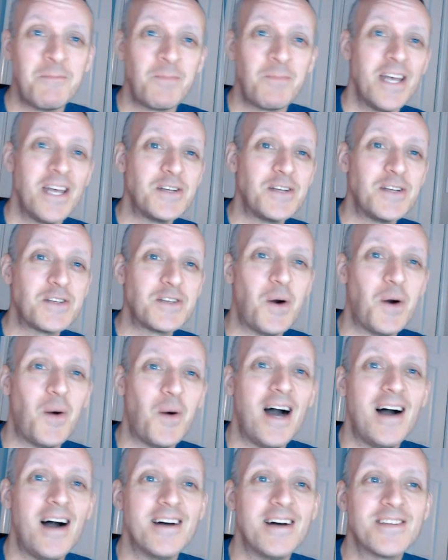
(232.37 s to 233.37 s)
so,
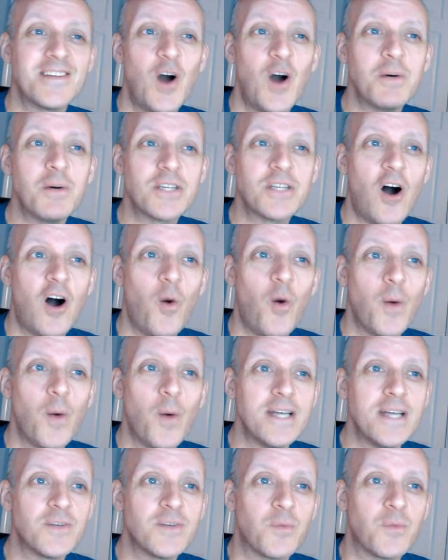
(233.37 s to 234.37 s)
uh, so I almost
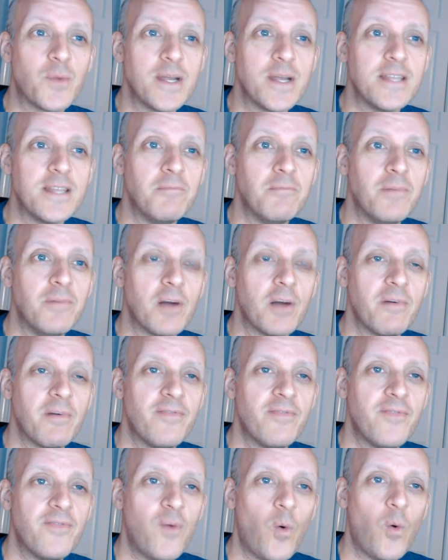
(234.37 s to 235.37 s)
always read the book
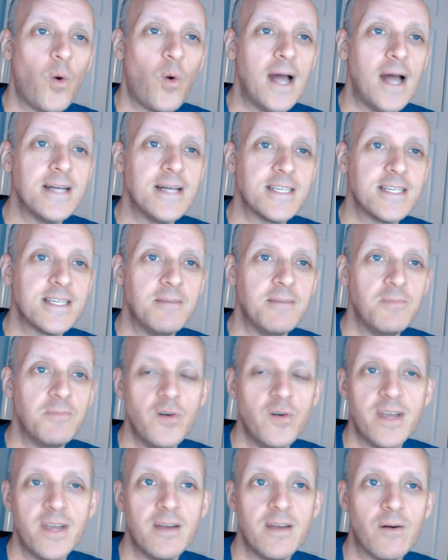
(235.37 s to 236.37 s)
before I see a
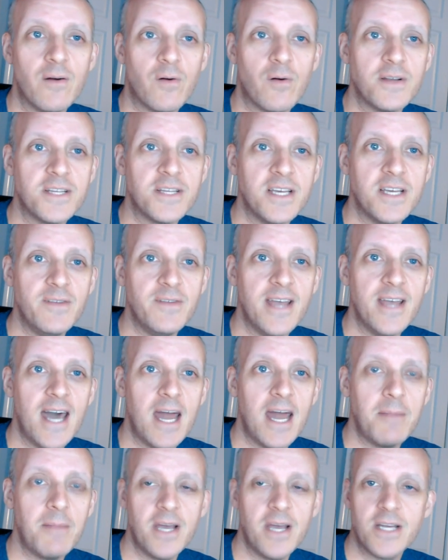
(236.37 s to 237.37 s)
movie or a TV
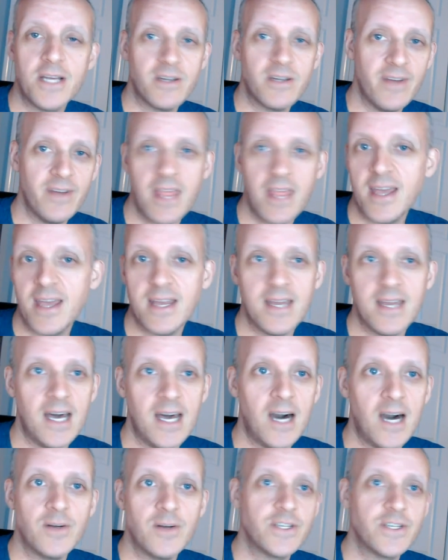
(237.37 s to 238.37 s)
adaptation of anything.
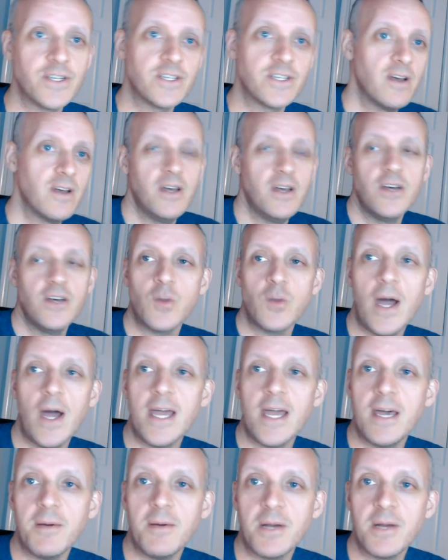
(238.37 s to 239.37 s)
Now it's just the
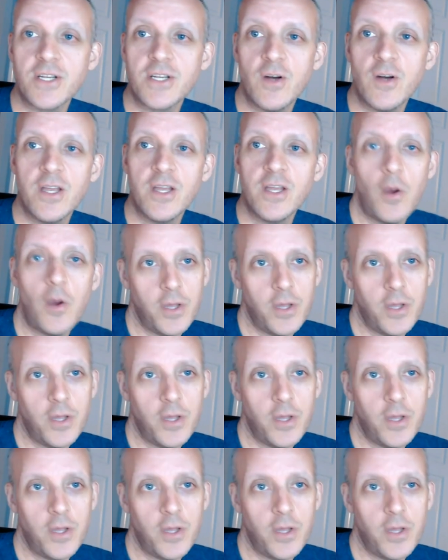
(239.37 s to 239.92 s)
way I am because you know, you know, you